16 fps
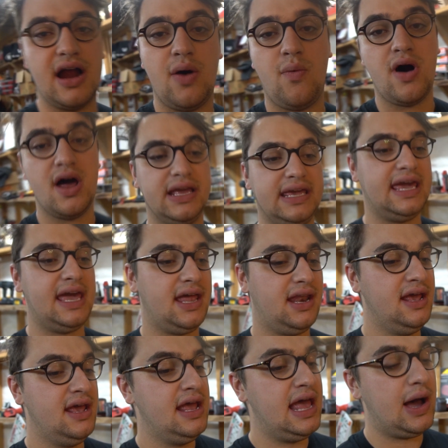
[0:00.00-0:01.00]
I want
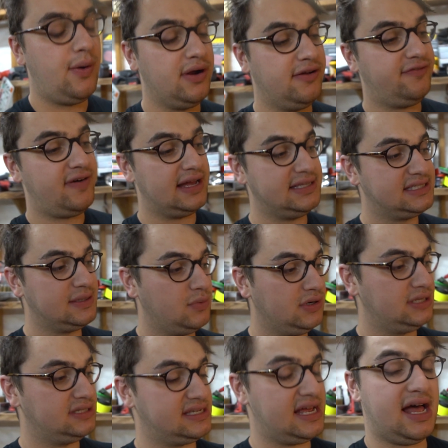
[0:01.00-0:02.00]
to find someone
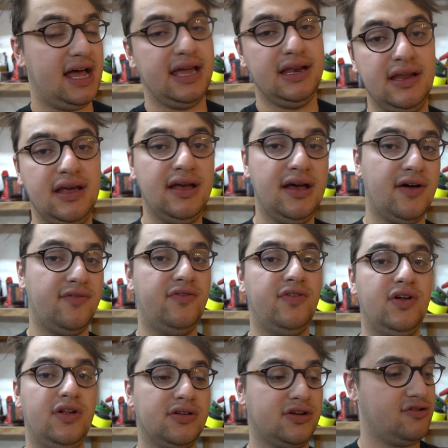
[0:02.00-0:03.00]
to design a
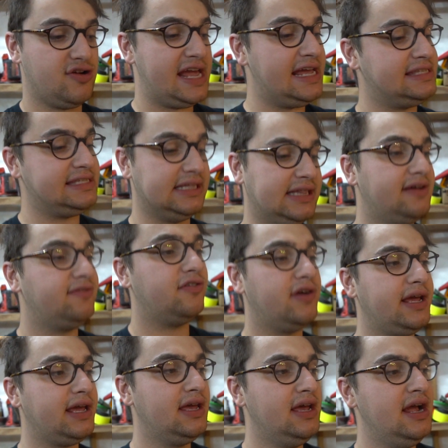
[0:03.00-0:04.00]
full crazy
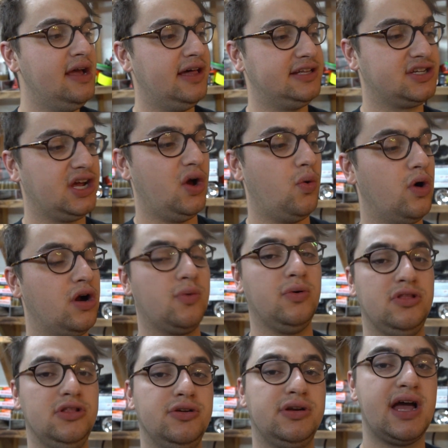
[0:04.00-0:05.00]
livery that's going to work
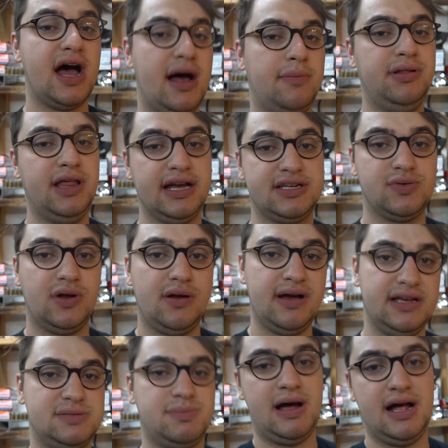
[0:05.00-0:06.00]
with Loot Complex, one of my
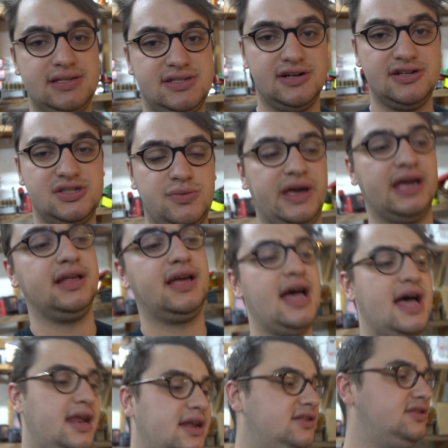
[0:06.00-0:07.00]
sponsors, so we can
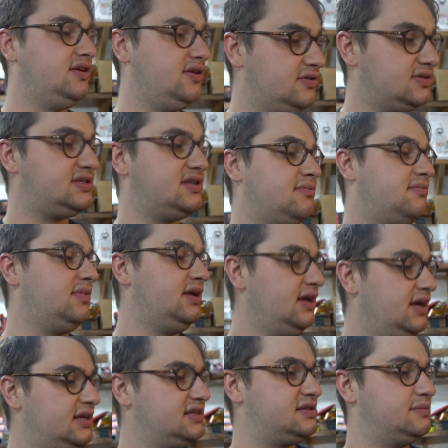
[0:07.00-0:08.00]
kind of do some
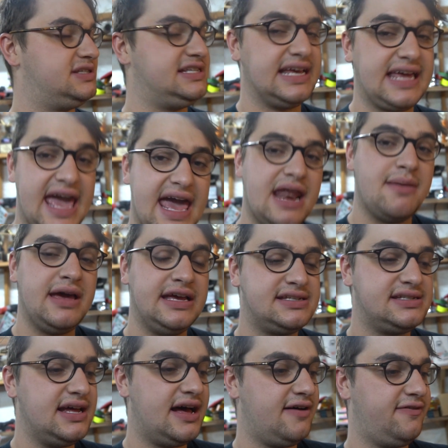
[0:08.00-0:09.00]
sick anime
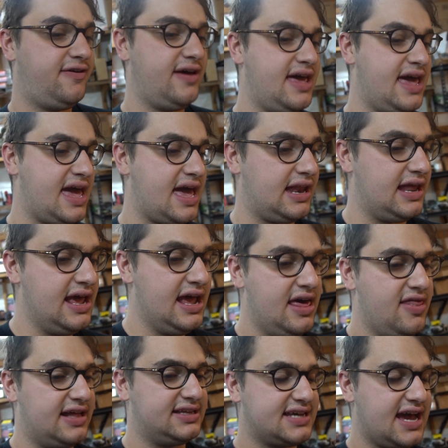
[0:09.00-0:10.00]
stuff. And
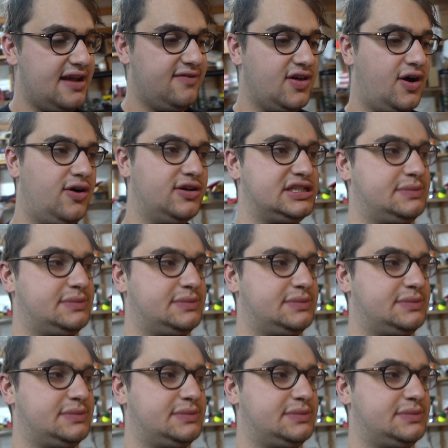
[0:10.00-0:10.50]
that's kind of the whole